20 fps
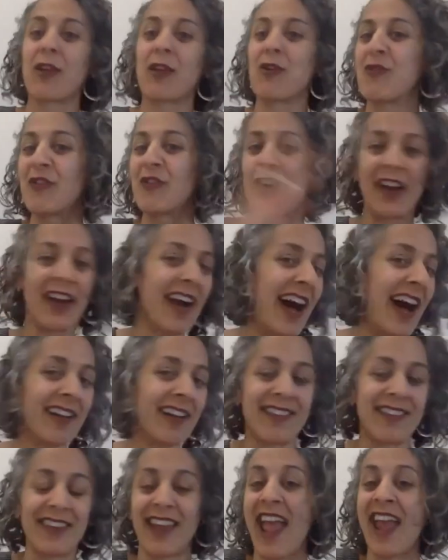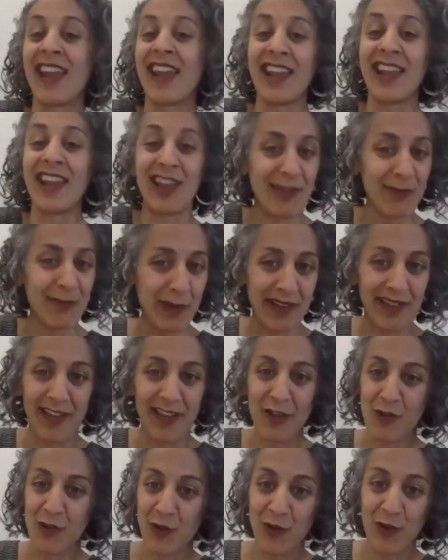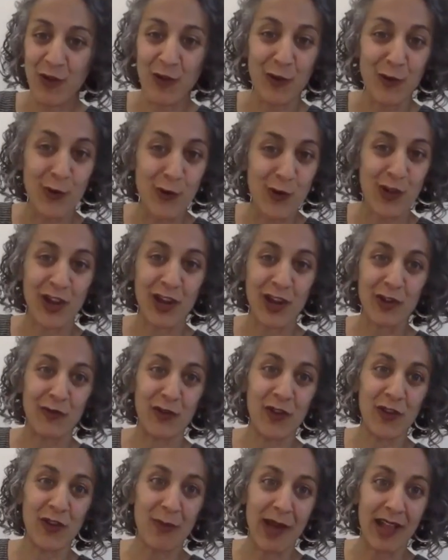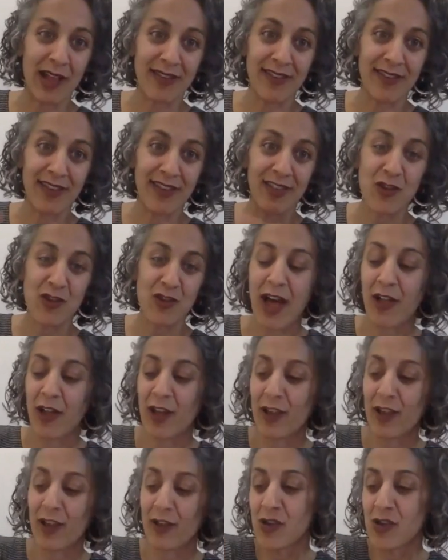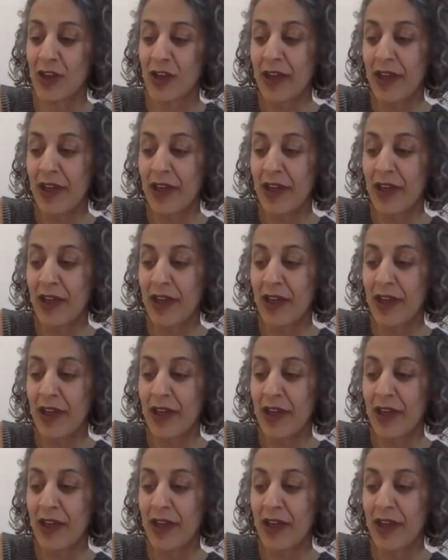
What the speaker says: you've concocted any potential solution in response to the challenge.